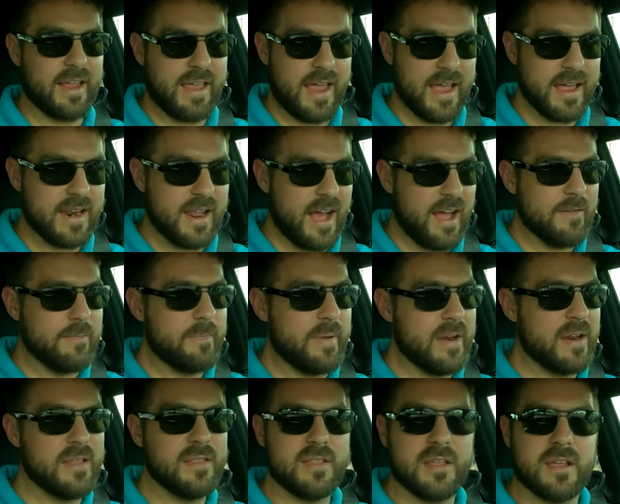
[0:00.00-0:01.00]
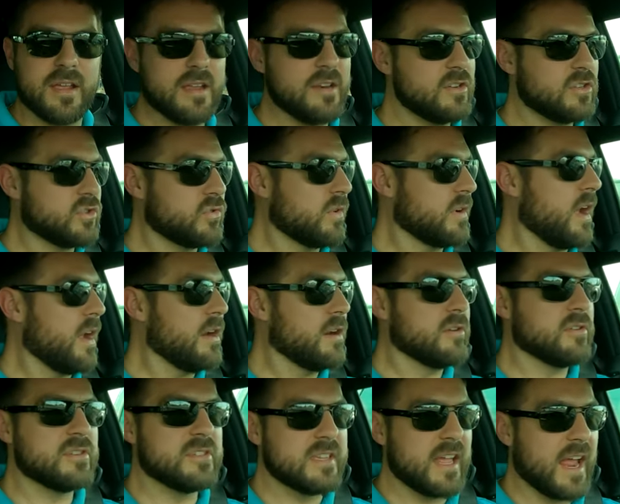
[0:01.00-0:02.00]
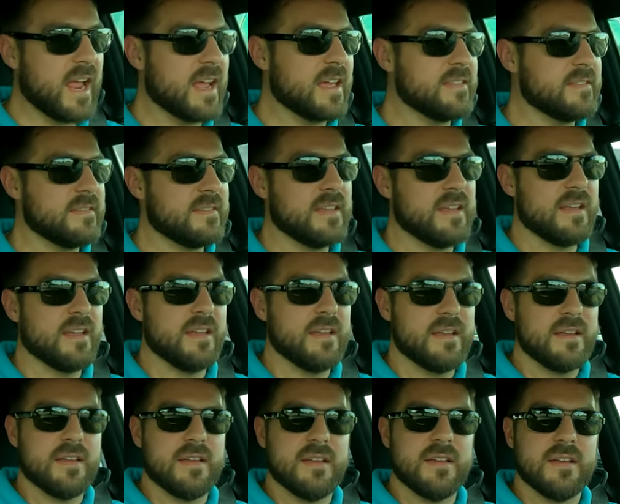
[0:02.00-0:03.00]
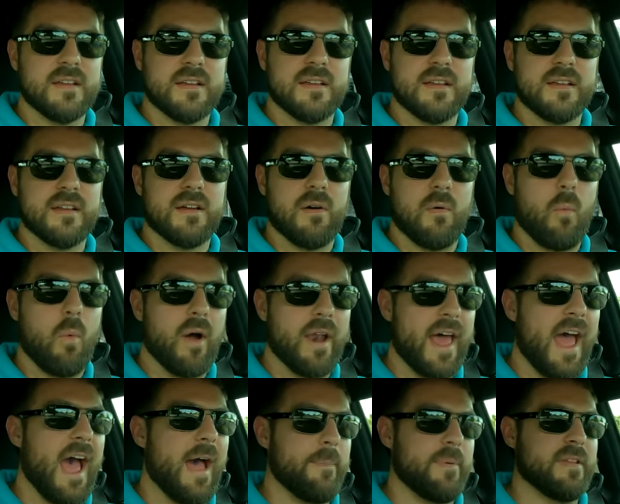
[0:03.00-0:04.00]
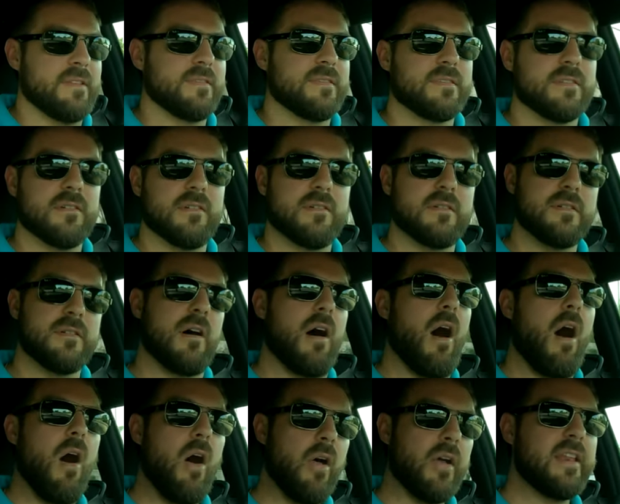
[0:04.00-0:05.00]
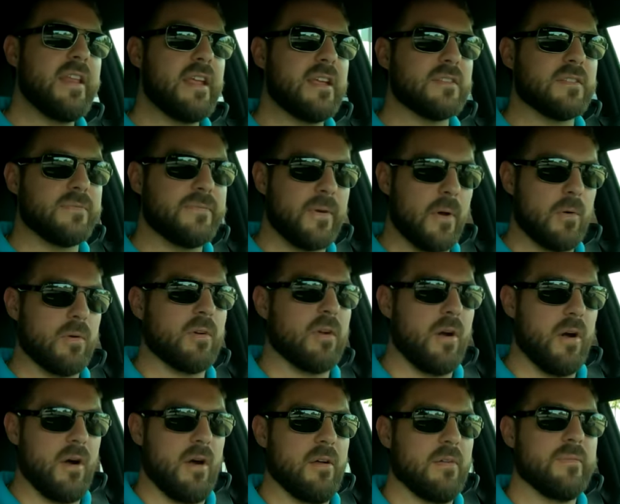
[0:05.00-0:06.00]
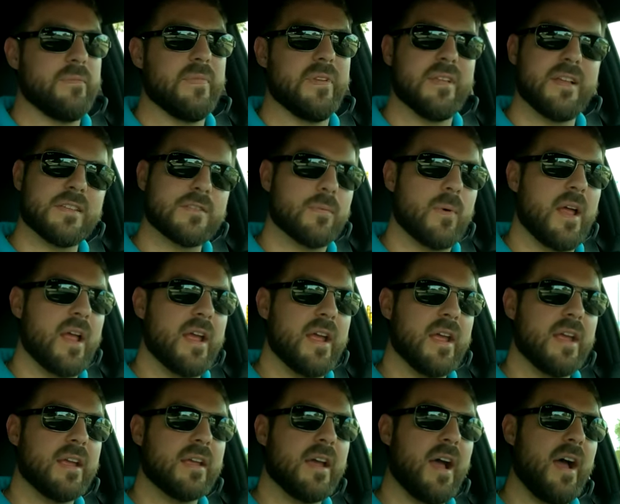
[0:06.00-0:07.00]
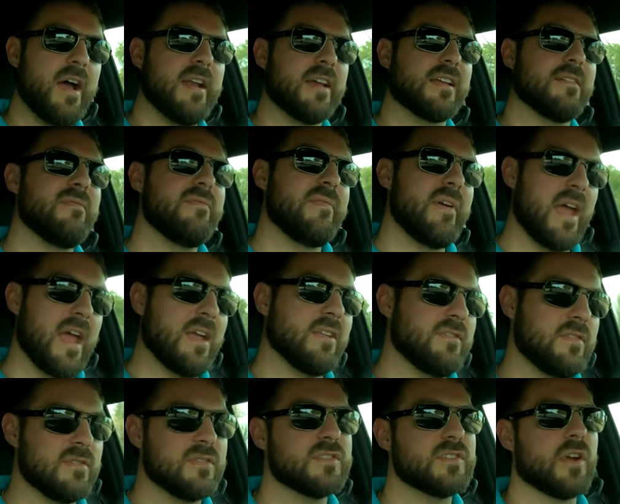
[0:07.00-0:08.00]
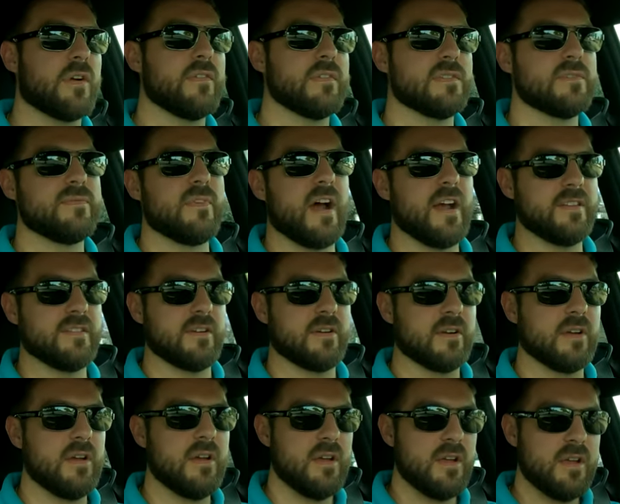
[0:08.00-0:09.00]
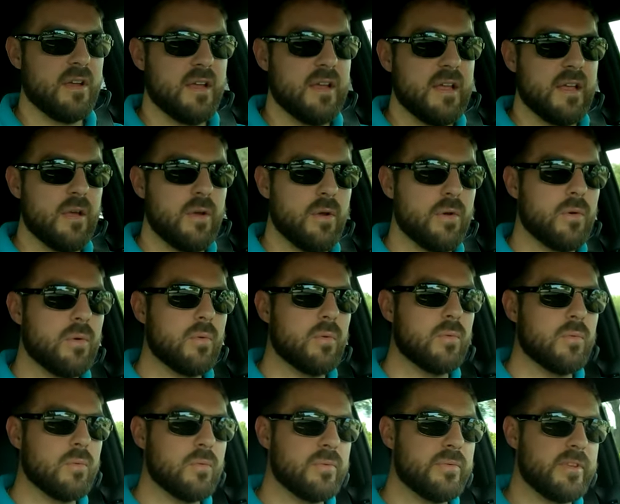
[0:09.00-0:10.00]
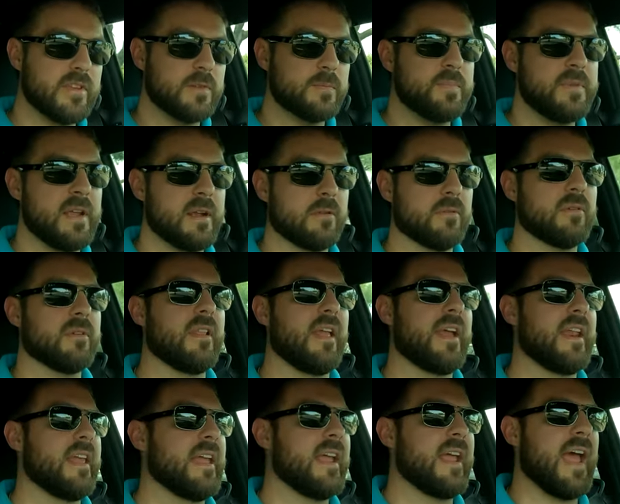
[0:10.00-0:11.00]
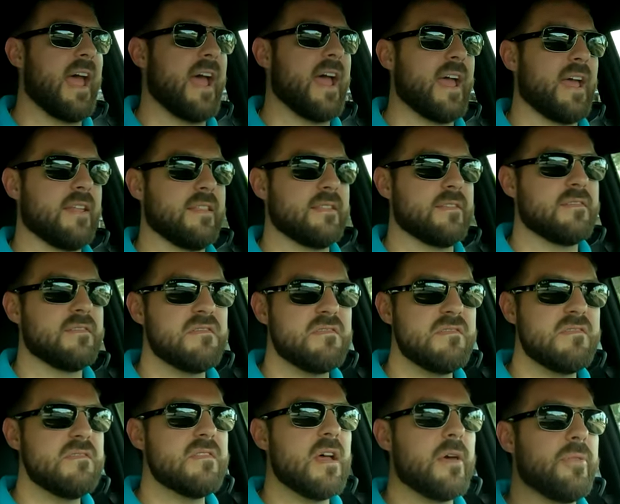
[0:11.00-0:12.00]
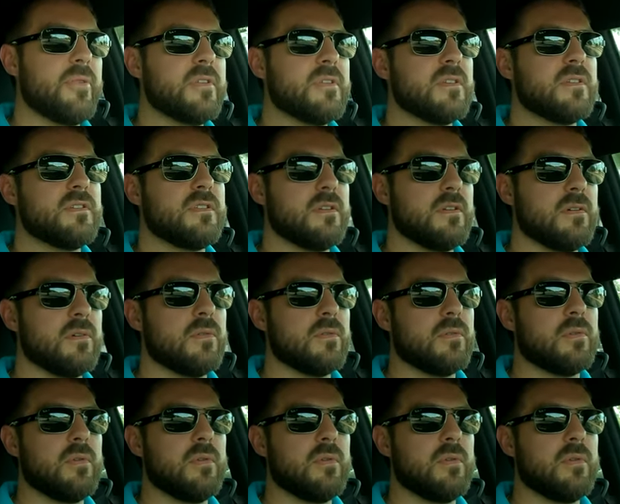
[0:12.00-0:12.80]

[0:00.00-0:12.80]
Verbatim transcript: again, I've been in the industry. I understand what happens all I need is a phone call. And that's what I kind of conveyed to the service advisor, who, this particular lady, had nothing to do